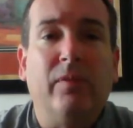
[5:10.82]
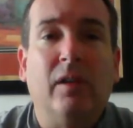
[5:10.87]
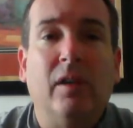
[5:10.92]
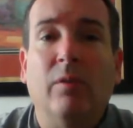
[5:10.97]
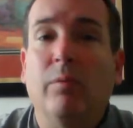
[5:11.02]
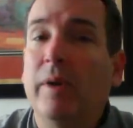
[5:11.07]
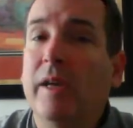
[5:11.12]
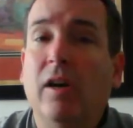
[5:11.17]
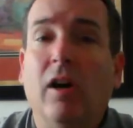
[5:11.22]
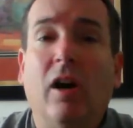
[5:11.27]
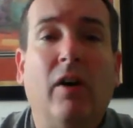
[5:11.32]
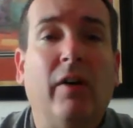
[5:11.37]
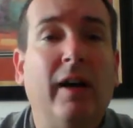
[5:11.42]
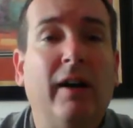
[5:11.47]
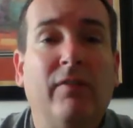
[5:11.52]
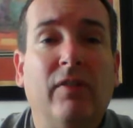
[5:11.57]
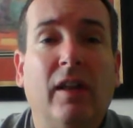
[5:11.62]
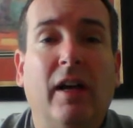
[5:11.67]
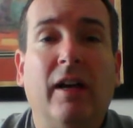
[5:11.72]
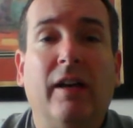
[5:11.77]
we all
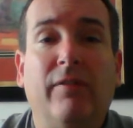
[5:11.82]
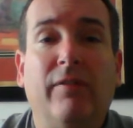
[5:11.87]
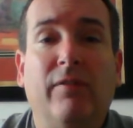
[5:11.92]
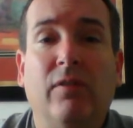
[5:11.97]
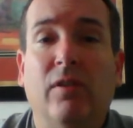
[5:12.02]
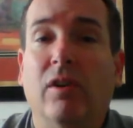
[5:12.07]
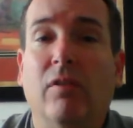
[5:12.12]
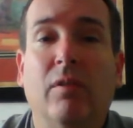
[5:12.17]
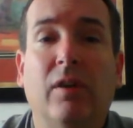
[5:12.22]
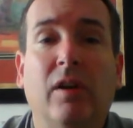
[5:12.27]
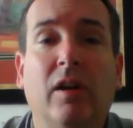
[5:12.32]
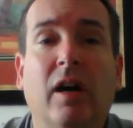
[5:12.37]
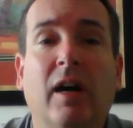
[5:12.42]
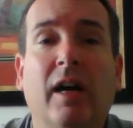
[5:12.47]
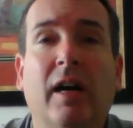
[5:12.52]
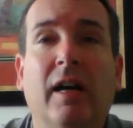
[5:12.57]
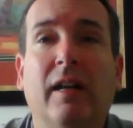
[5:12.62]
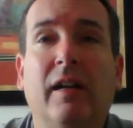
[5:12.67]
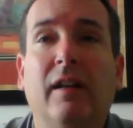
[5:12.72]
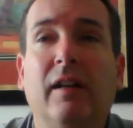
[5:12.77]
have life. We're
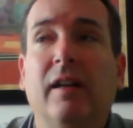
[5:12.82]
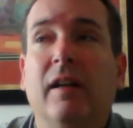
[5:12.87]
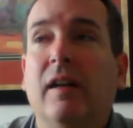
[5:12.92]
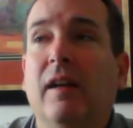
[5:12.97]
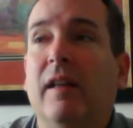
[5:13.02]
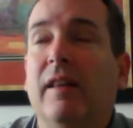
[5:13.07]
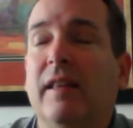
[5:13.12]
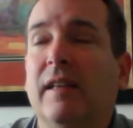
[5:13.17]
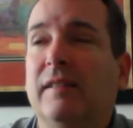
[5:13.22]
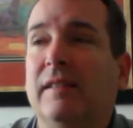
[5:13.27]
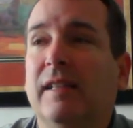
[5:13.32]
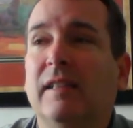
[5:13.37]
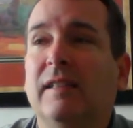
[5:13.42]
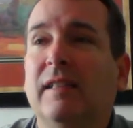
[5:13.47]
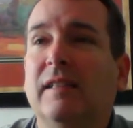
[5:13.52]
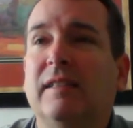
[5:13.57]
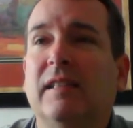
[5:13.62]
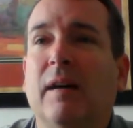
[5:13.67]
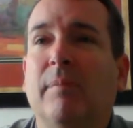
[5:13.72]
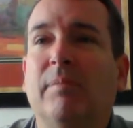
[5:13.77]
not. This
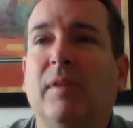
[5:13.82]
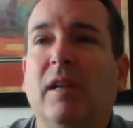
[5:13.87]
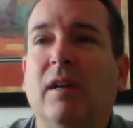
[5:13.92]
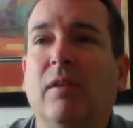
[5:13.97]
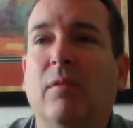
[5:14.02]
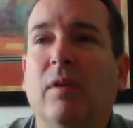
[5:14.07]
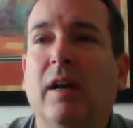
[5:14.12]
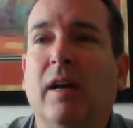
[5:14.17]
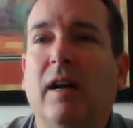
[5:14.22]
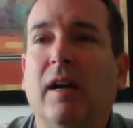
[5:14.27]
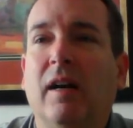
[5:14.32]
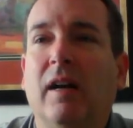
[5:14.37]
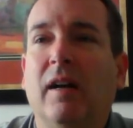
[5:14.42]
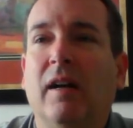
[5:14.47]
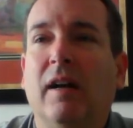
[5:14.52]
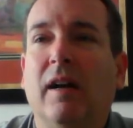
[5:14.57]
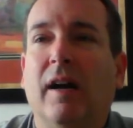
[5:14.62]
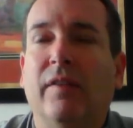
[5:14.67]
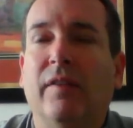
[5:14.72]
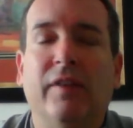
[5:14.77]
isn't something
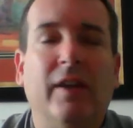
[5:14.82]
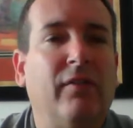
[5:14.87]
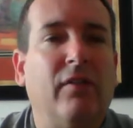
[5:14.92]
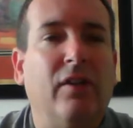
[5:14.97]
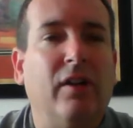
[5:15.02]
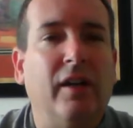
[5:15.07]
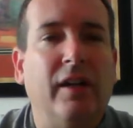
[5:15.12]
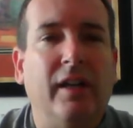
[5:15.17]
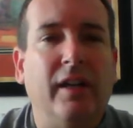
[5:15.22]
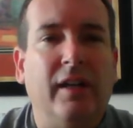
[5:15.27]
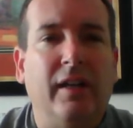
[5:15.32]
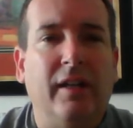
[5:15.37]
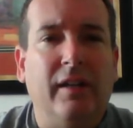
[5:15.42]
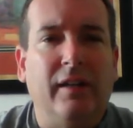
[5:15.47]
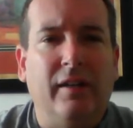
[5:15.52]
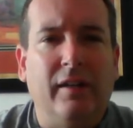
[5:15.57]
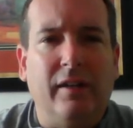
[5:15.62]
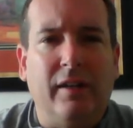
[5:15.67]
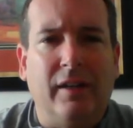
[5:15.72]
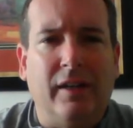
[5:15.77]
where I'll never
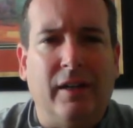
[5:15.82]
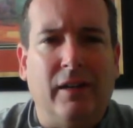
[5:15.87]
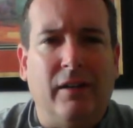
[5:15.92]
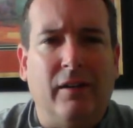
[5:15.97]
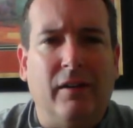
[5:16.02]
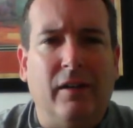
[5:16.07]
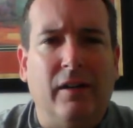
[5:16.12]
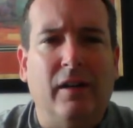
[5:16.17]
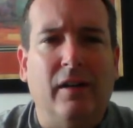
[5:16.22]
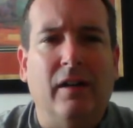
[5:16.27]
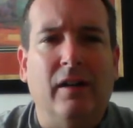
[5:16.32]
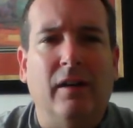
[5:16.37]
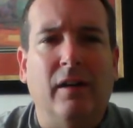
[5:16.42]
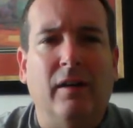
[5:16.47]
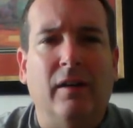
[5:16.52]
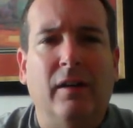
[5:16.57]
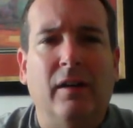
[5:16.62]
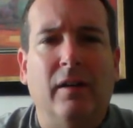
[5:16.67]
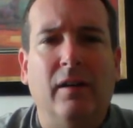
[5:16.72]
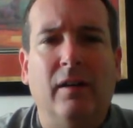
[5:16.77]
eat,
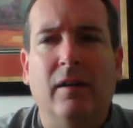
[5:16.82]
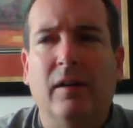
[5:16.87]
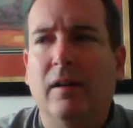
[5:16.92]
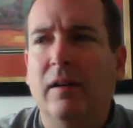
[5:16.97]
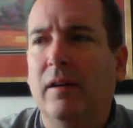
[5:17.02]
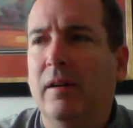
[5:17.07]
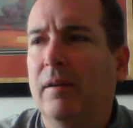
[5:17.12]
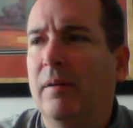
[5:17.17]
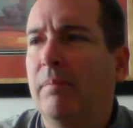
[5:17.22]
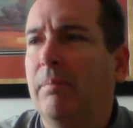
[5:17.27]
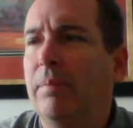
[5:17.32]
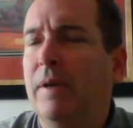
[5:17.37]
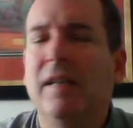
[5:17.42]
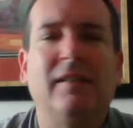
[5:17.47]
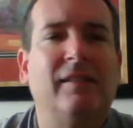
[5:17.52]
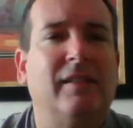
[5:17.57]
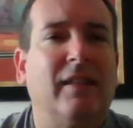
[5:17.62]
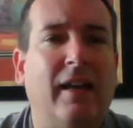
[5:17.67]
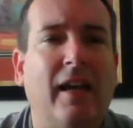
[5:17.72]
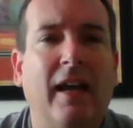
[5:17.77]
a
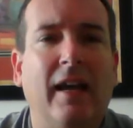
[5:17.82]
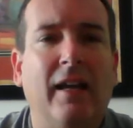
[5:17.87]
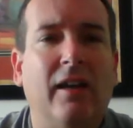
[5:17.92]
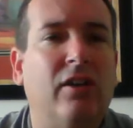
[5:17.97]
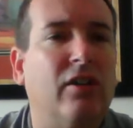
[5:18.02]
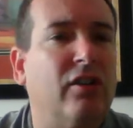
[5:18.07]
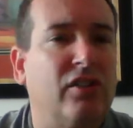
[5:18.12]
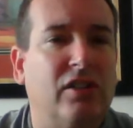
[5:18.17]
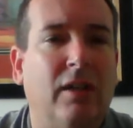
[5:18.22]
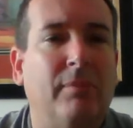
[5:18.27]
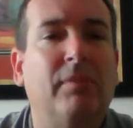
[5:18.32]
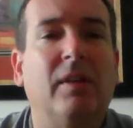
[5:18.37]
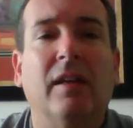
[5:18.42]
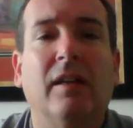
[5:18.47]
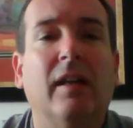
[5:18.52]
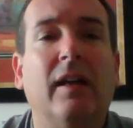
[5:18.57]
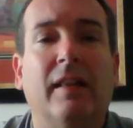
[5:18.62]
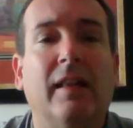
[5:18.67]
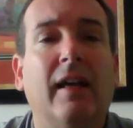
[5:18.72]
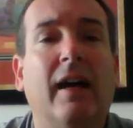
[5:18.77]
piece of cake or something
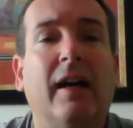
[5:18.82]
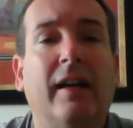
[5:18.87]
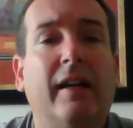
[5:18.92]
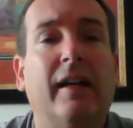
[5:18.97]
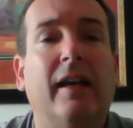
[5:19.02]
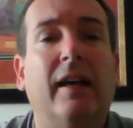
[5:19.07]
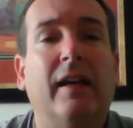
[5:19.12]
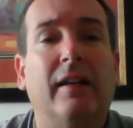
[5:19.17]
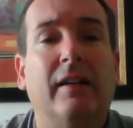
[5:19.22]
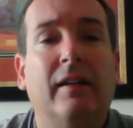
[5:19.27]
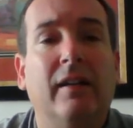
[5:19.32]
like that again.